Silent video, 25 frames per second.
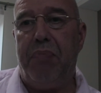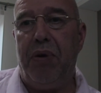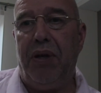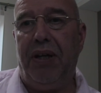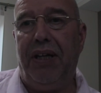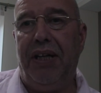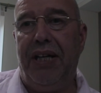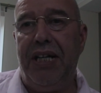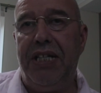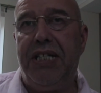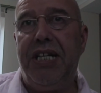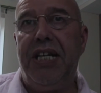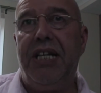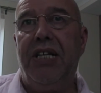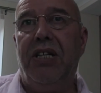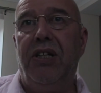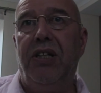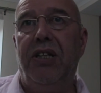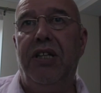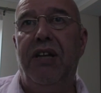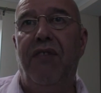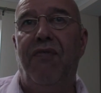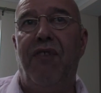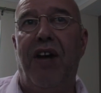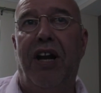
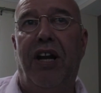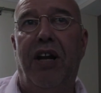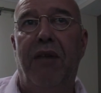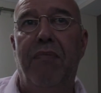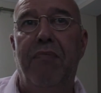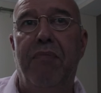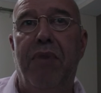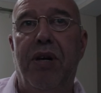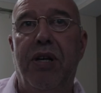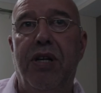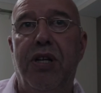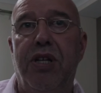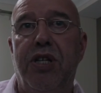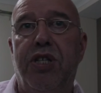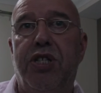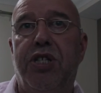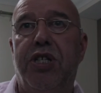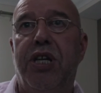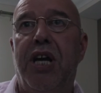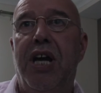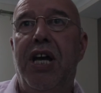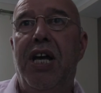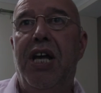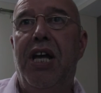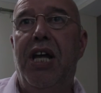political
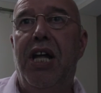developments